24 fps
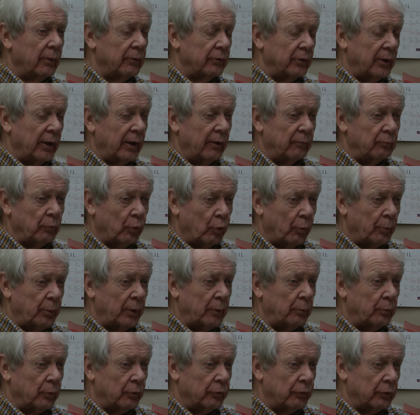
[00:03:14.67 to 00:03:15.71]
to have more
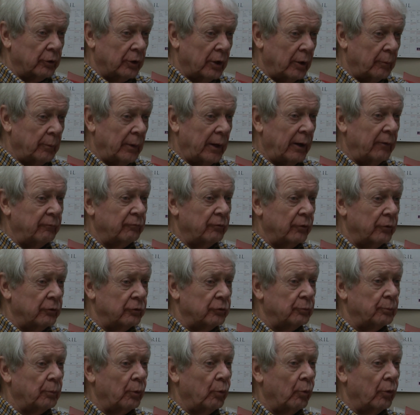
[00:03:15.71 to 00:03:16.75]
people to come out for the
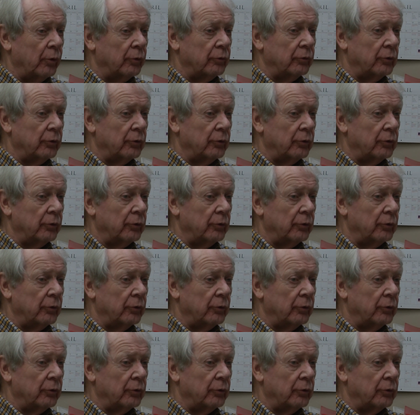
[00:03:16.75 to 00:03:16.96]
sport,